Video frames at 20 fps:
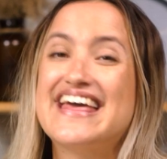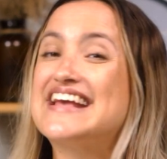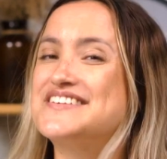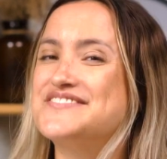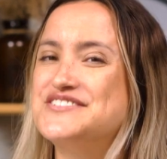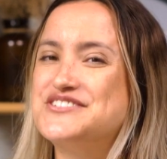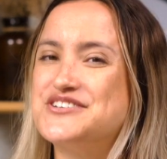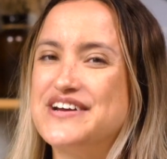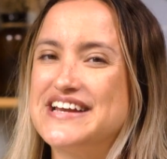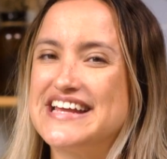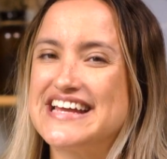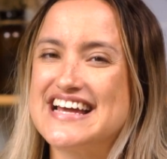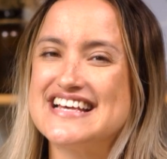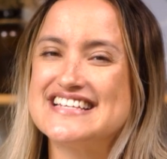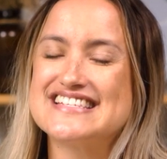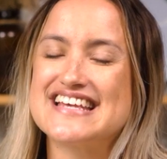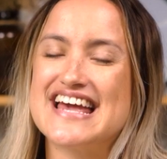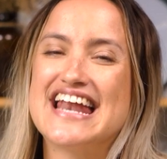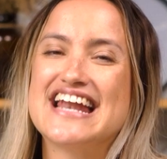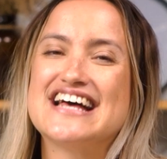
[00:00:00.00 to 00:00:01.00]
Thanks for joining
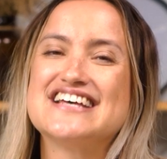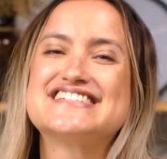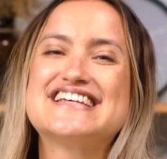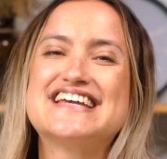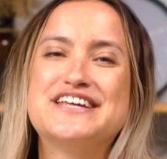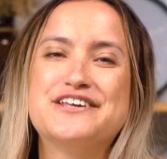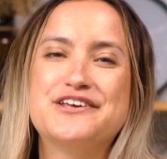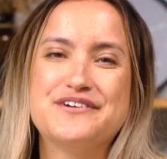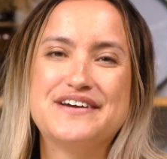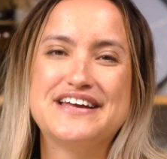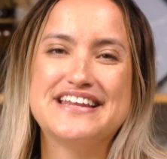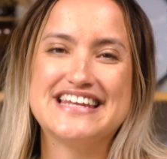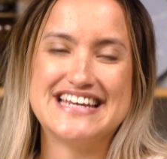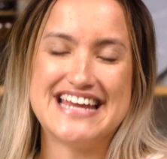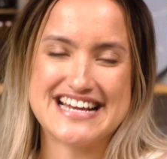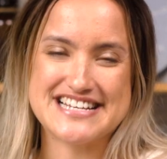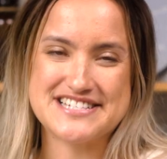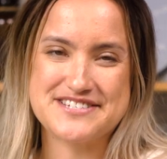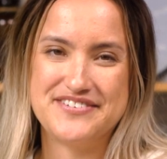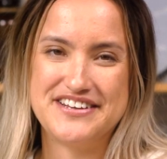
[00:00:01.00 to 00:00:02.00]
us and I'll see you in the
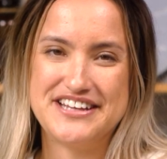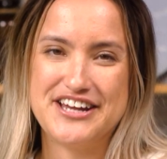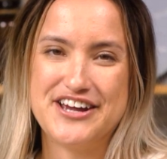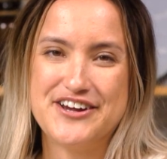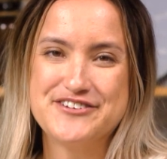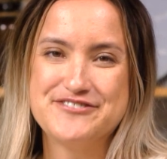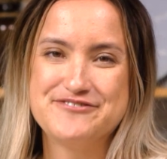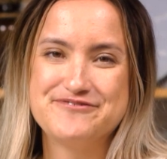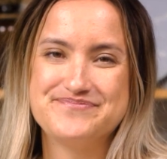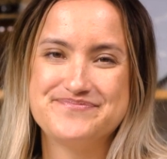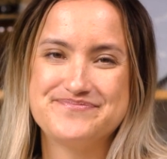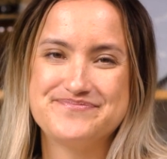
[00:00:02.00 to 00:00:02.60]
next video.